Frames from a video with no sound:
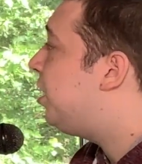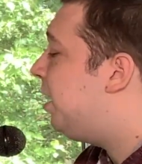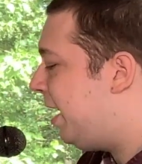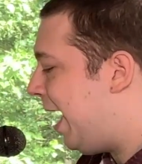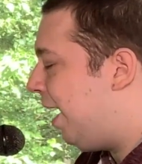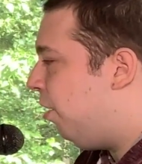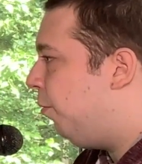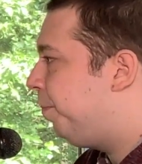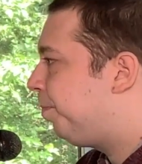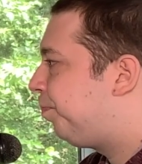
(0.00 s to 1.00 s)
it
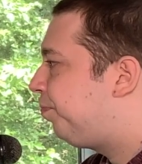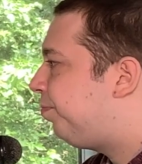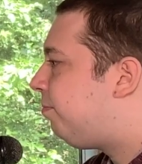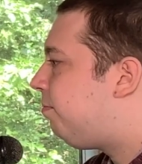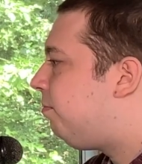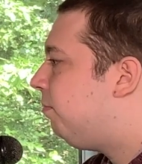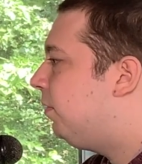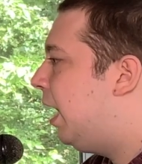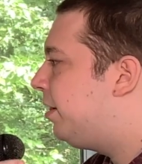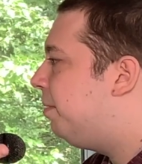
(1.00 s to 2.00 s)
now
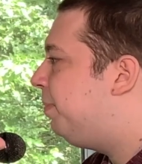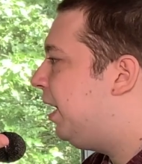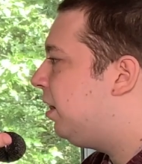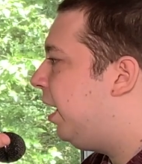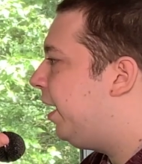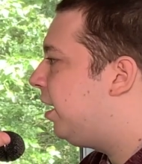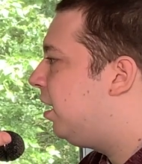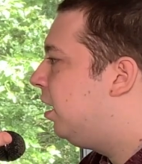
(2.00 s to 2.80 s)
and then being like,